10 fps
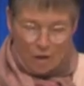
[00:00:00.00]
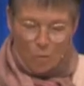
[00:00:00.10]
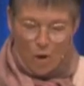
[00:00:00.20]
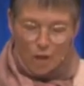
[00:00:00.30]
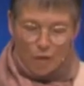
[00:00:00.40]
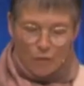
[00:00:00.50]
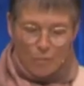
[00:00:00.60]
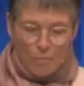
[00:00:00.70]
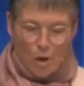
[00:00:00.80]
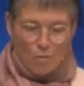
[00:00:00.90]
The words of
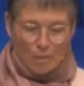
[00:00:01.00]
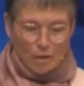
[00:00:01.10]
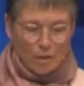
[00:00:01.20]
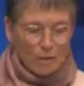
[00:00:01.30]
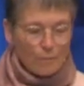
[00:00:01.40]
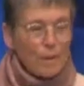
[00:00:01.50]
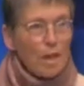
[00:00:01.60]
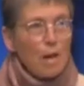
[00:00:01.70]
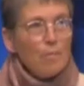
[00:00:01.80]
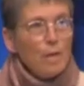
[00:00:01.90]
the moment have
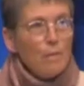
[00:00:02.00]
become